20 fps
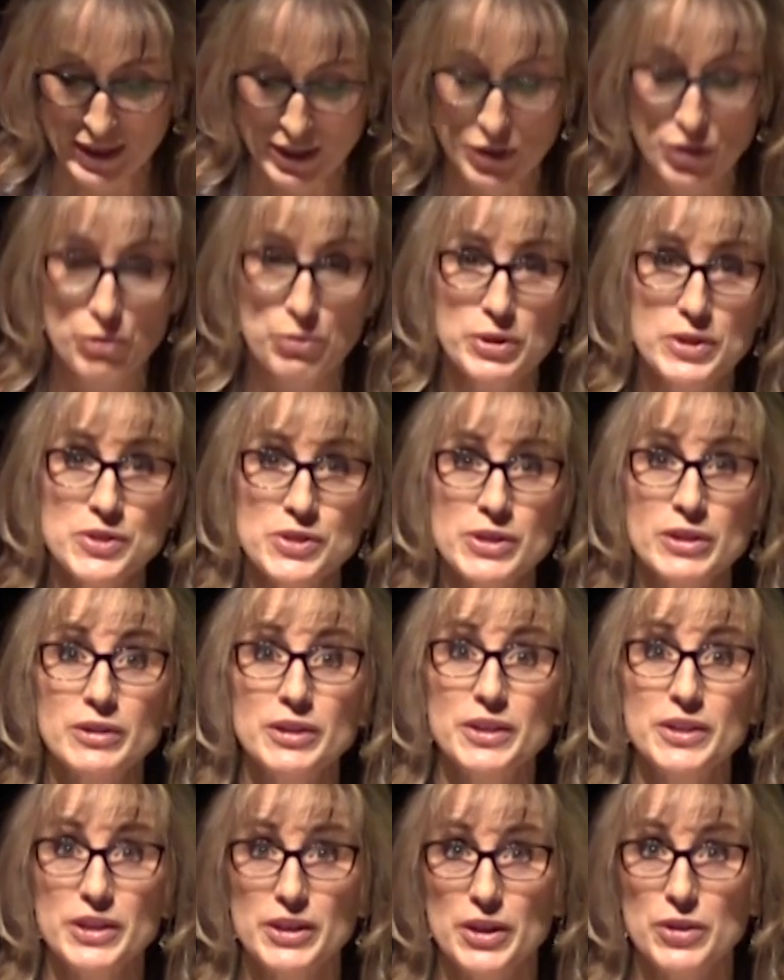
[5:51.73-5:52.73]

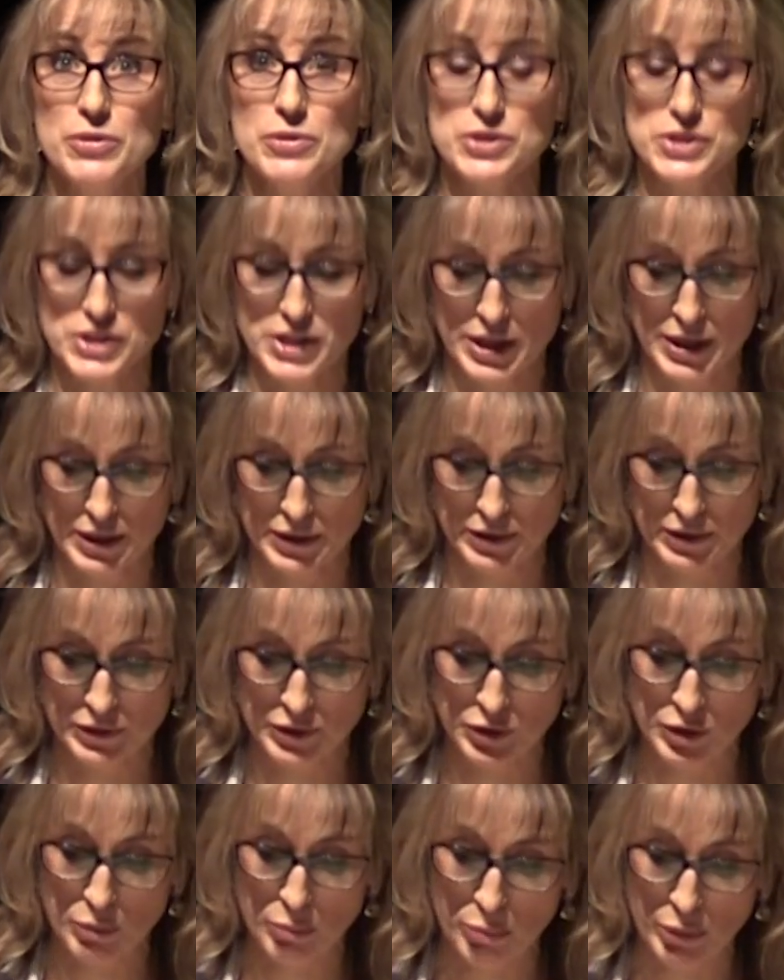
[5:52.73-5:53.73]
Increasingly, they understand
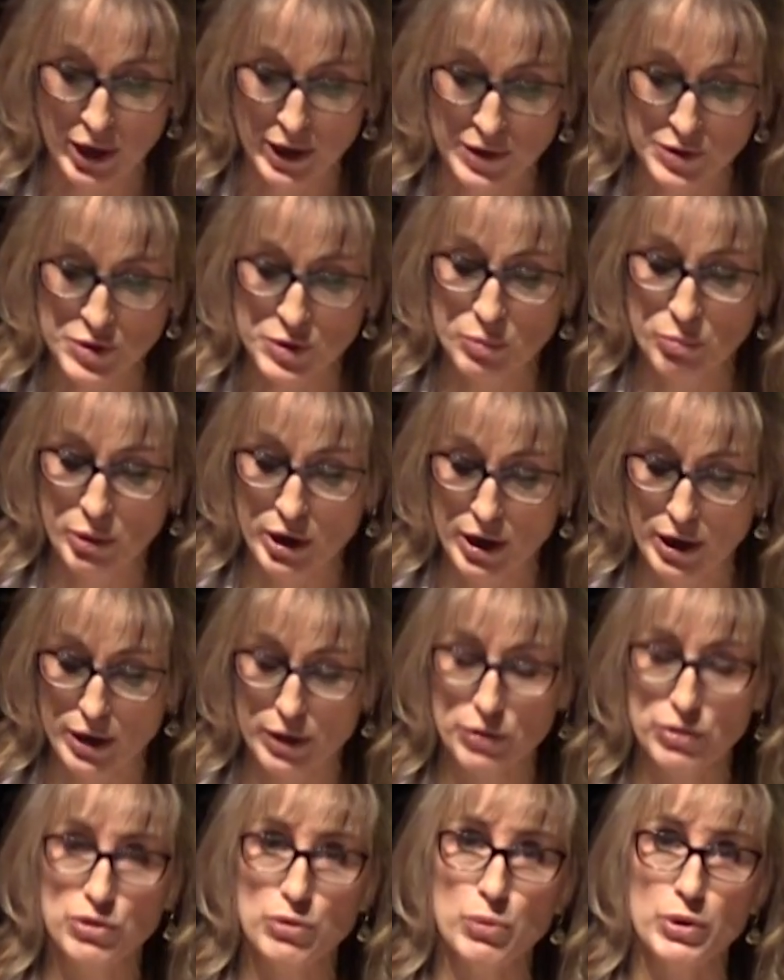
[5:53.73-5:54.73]
that the best
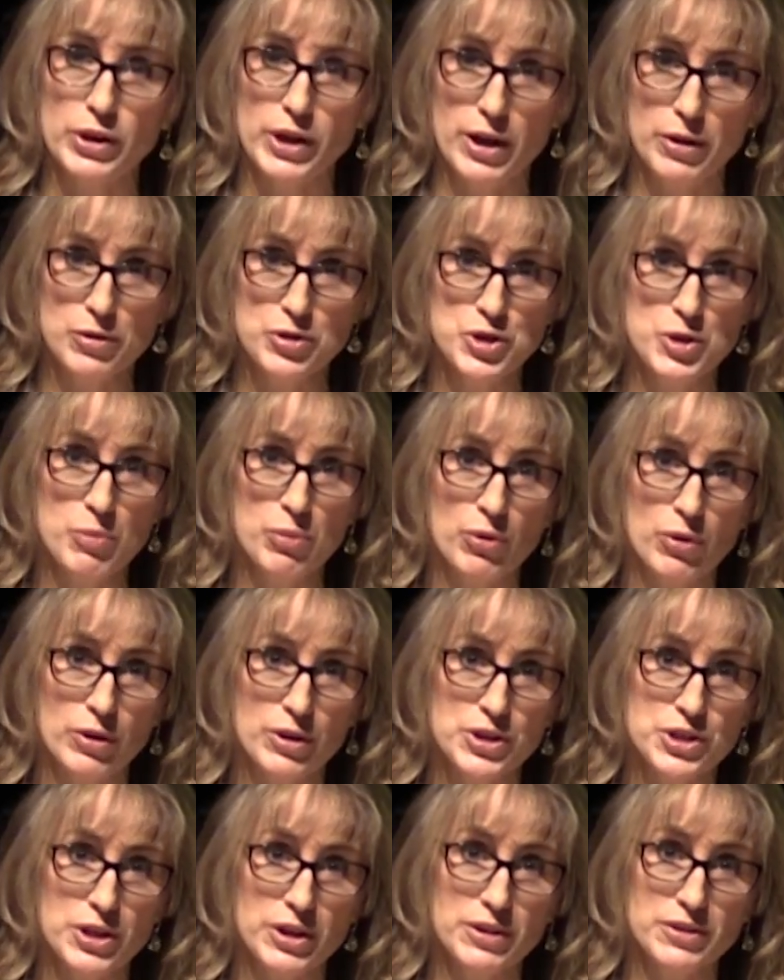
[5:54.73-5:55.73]
path to an energy
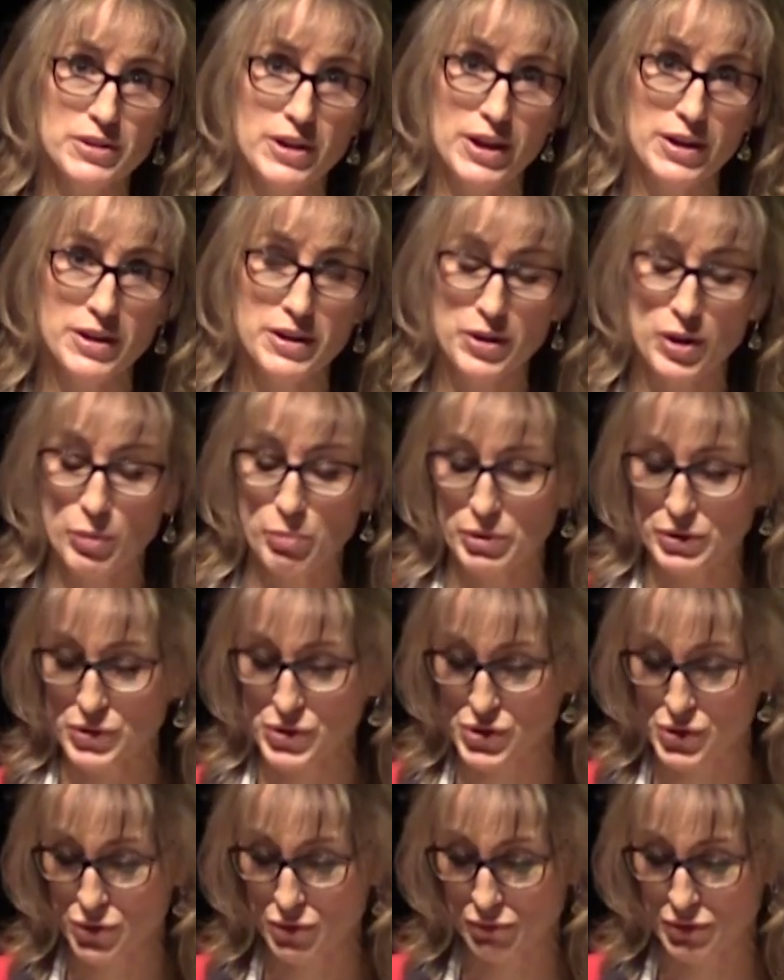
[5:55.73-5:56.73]
project ending up
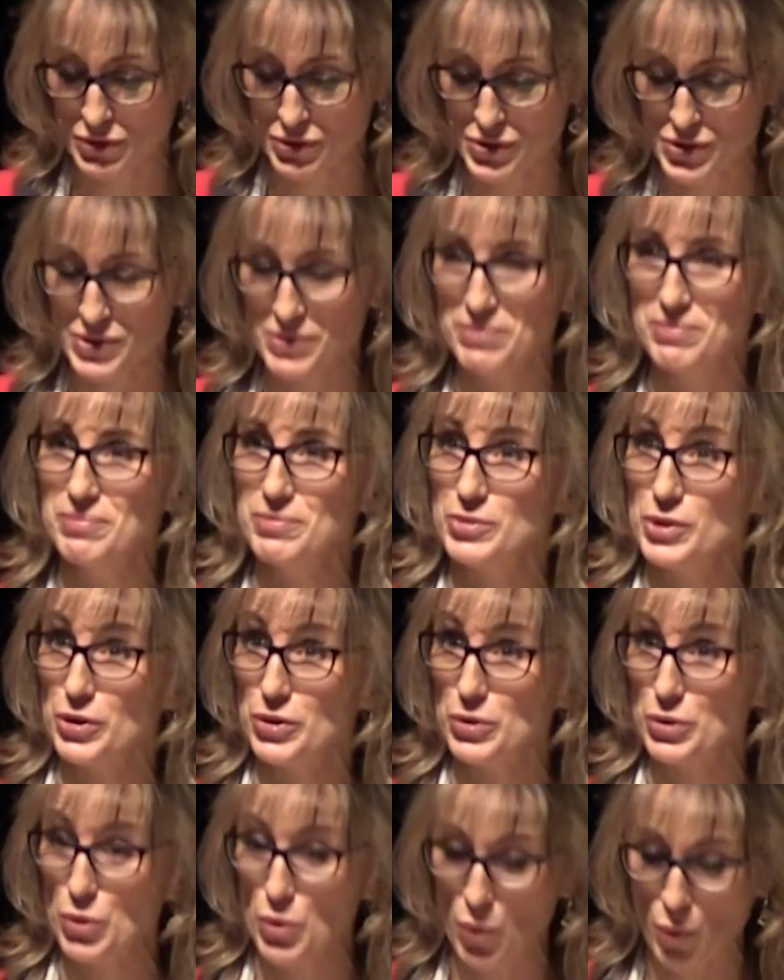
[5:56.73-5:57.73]
in service,
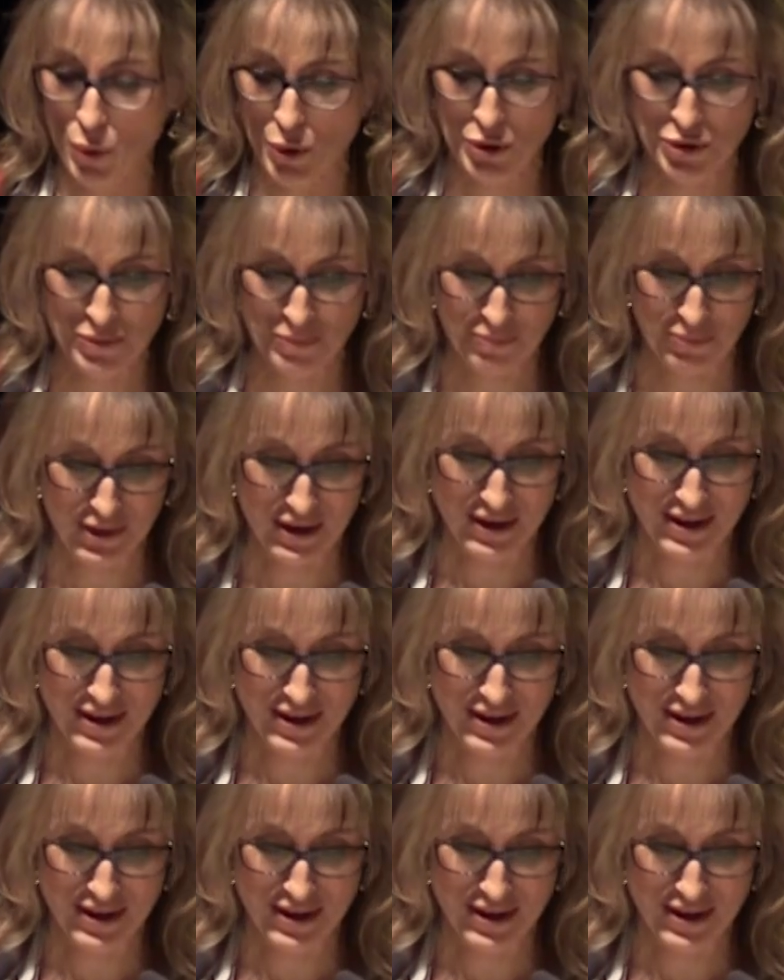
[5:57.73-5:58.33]
not in court,